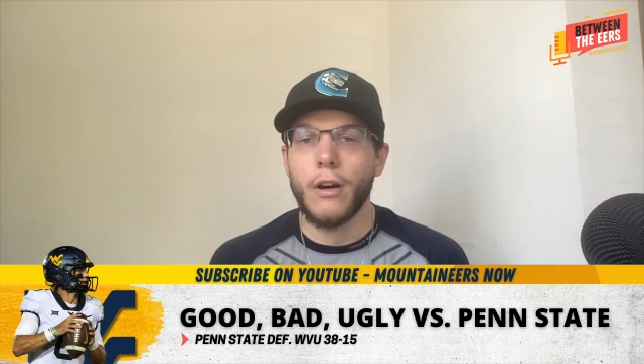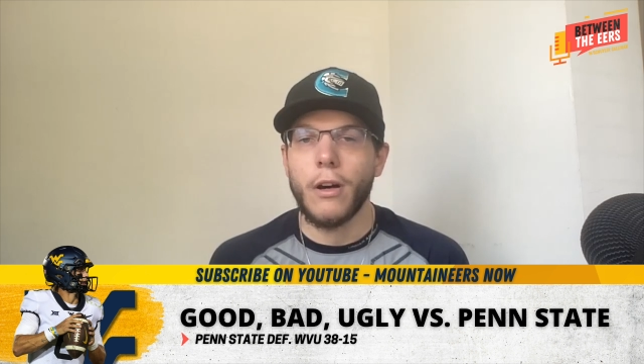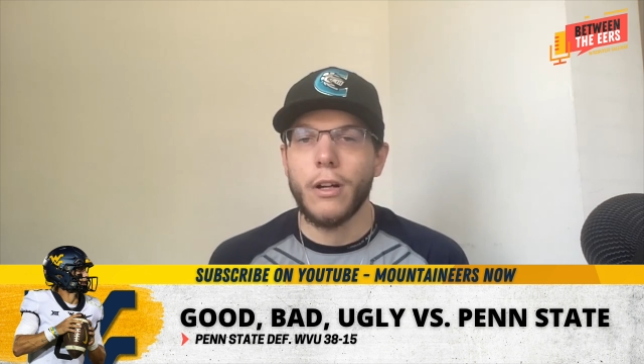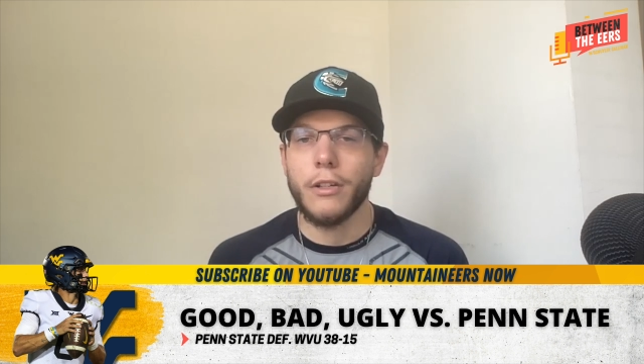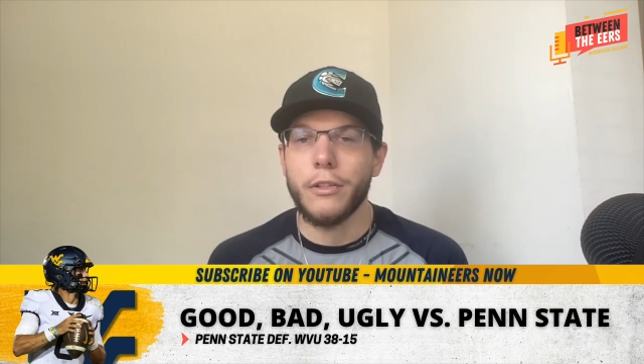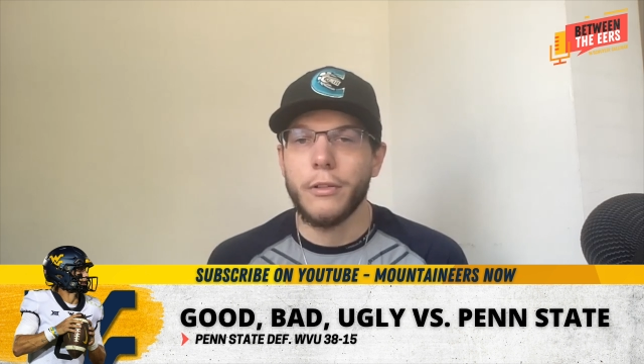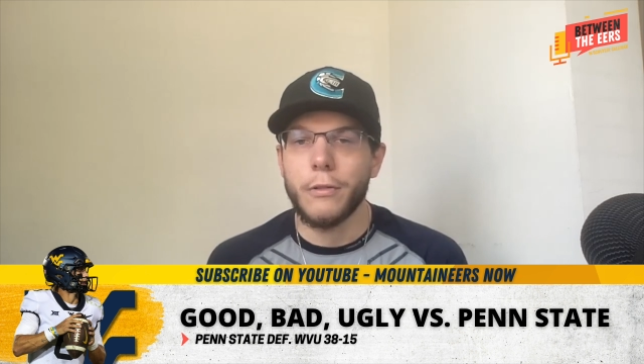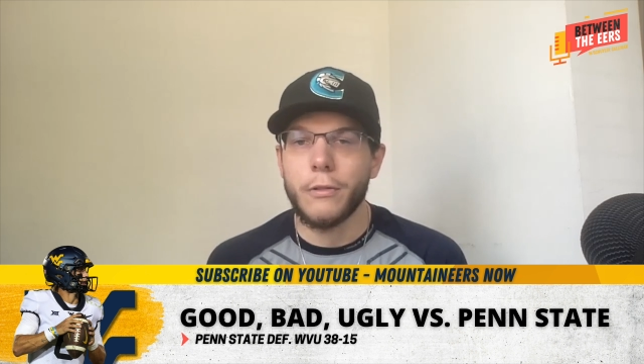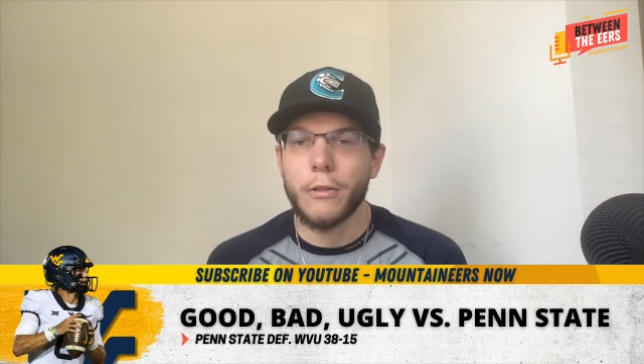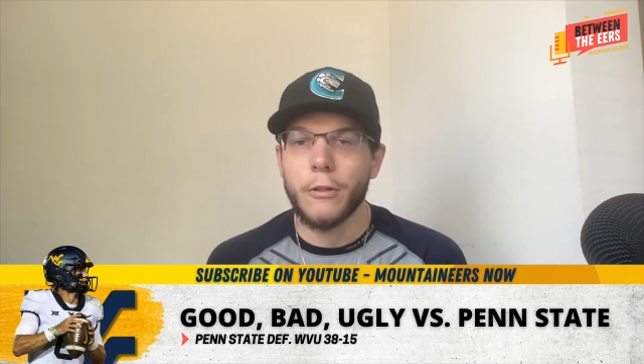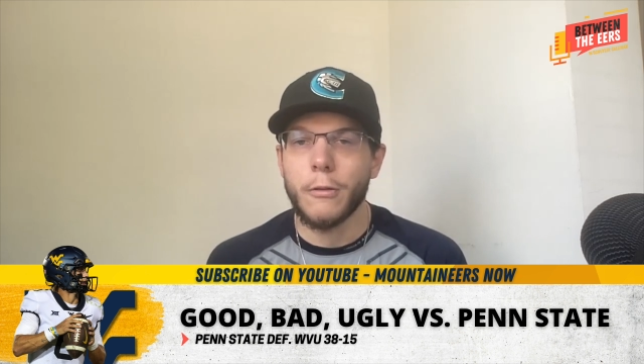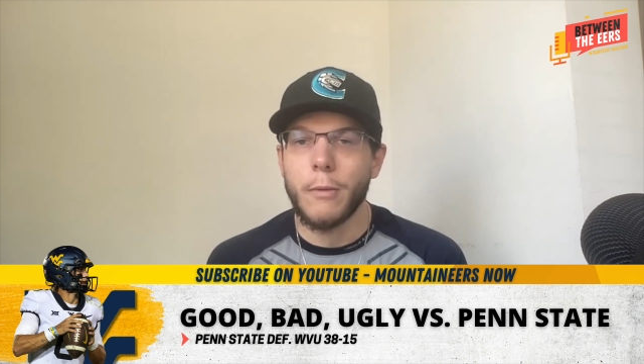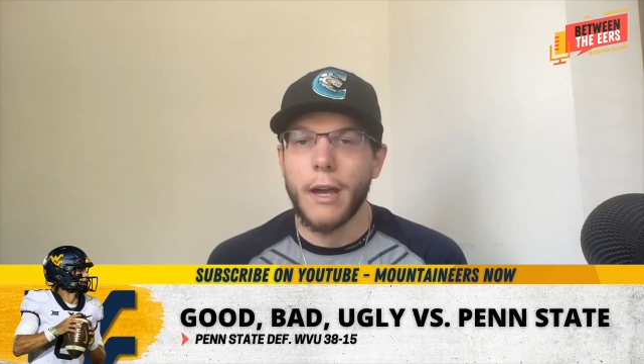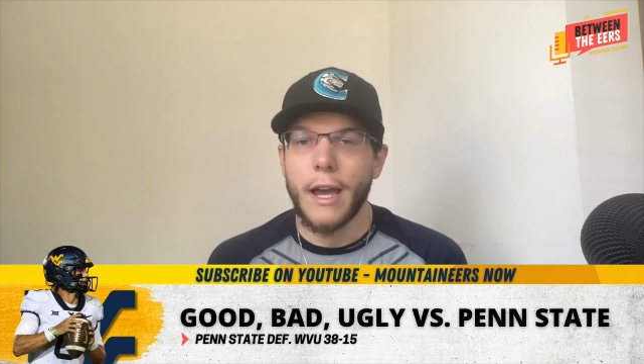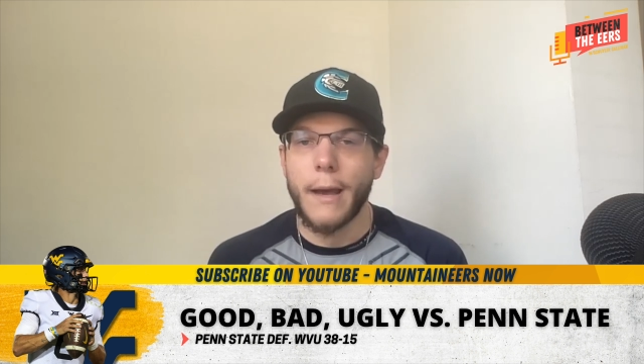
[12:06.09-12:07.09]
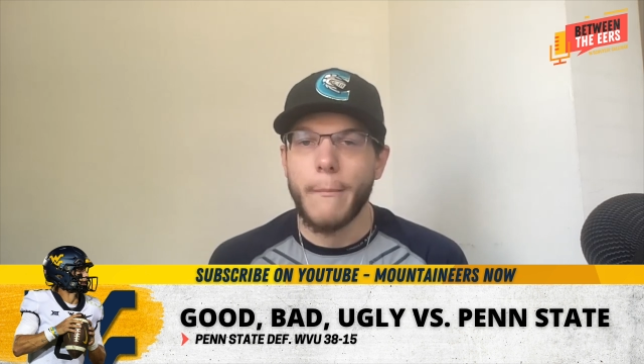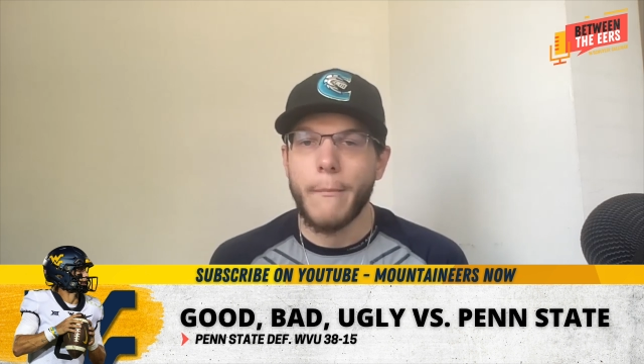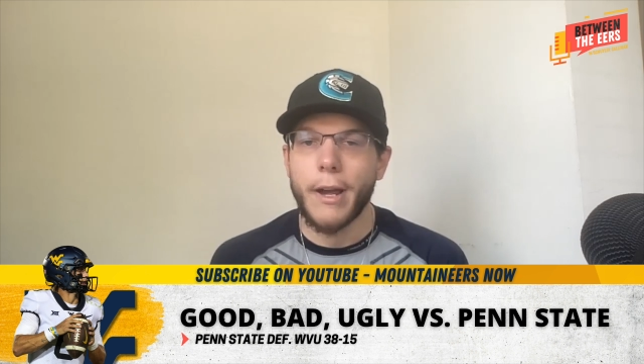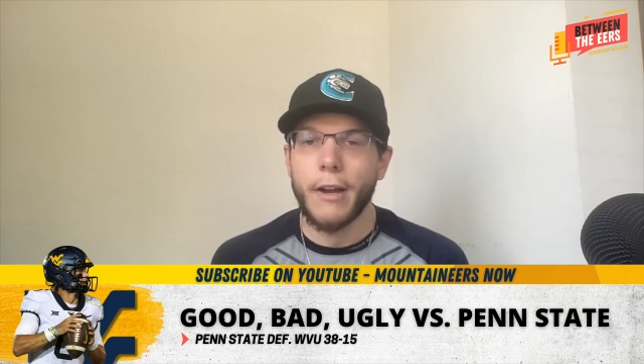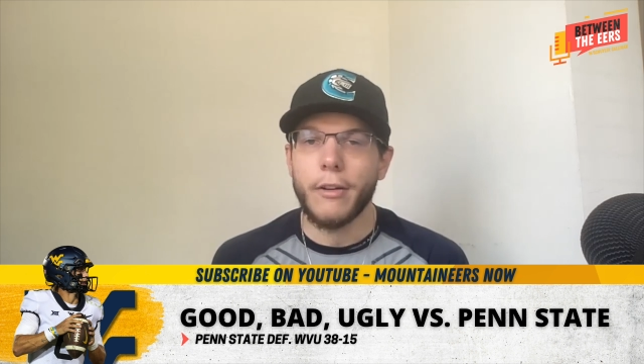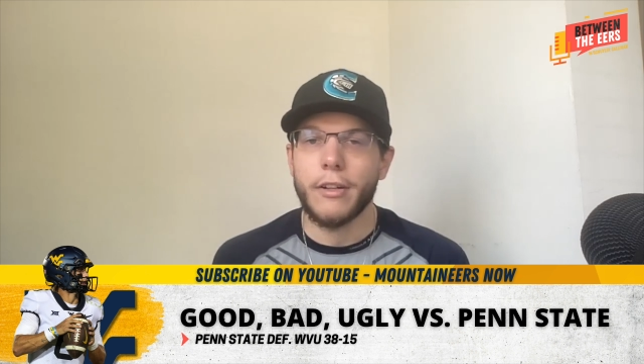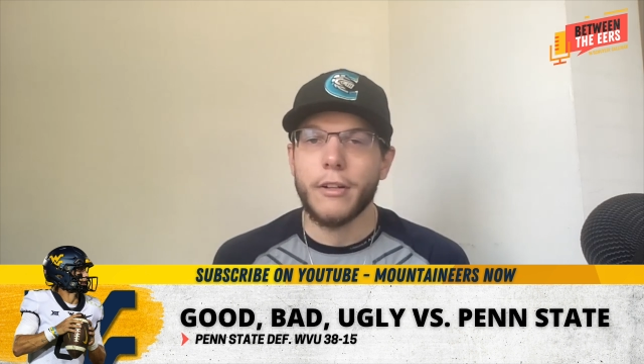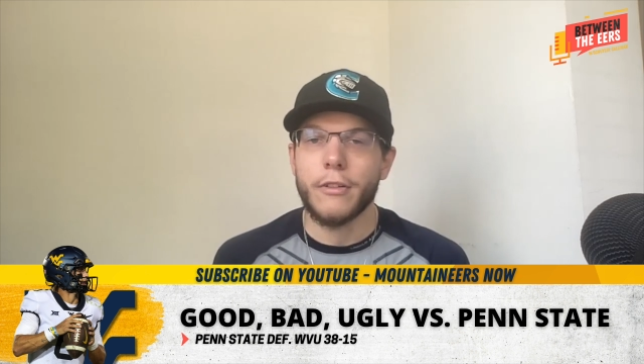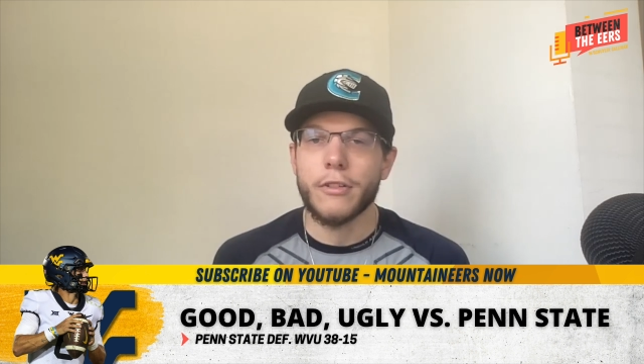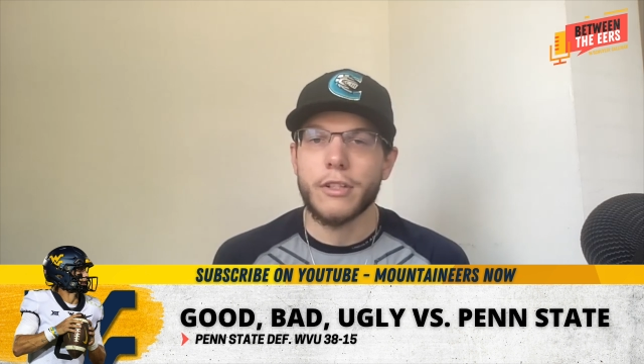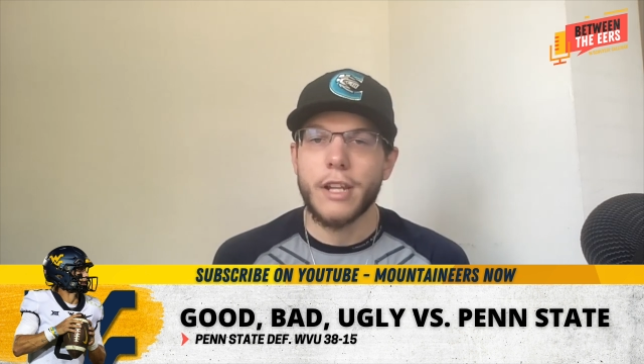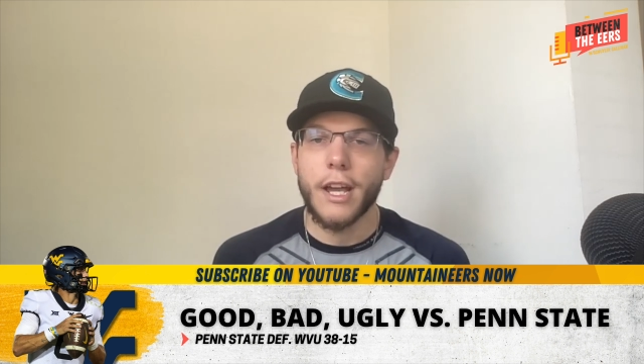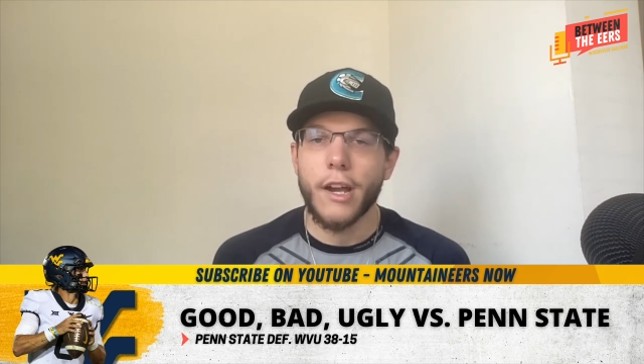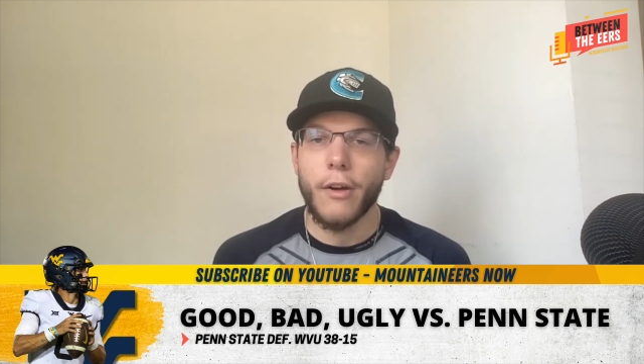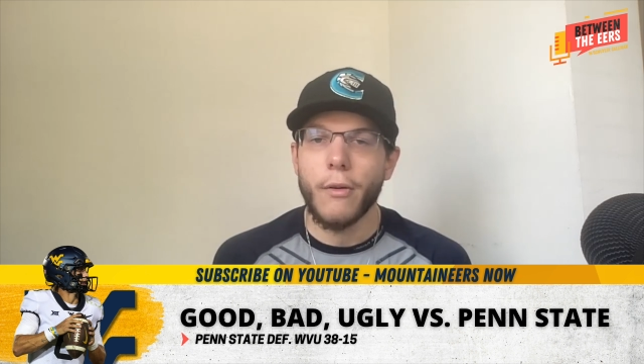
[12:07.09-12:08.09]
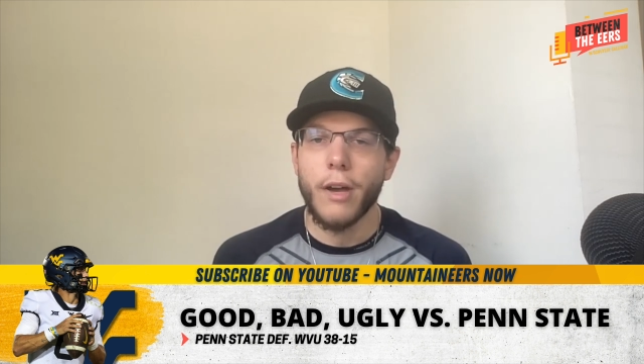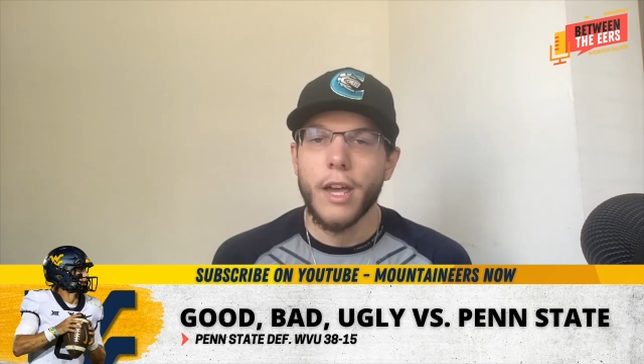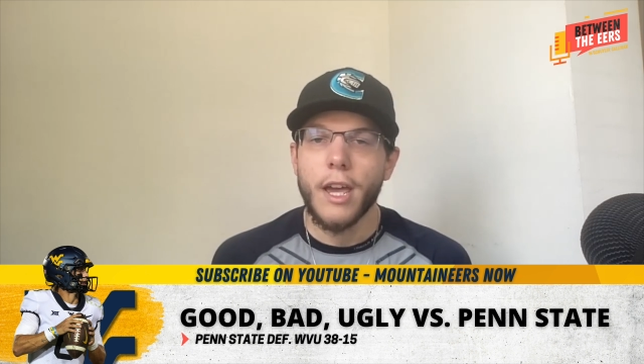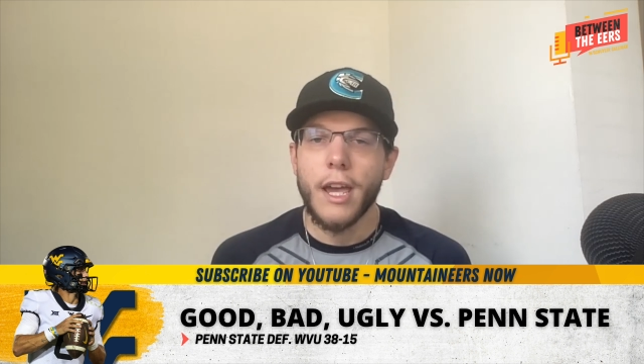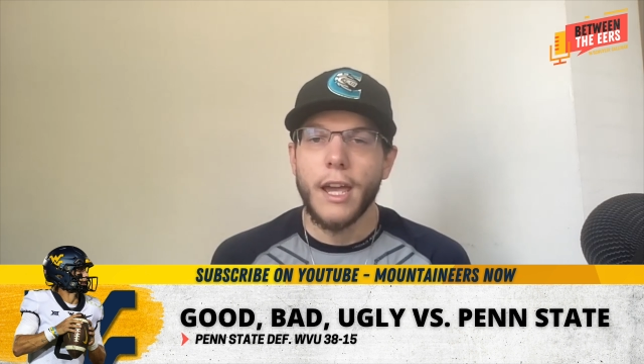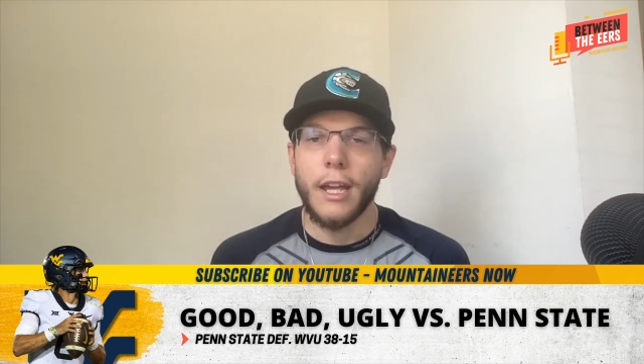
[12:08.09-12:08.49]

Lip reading: on YouTube at Mountaineers Now.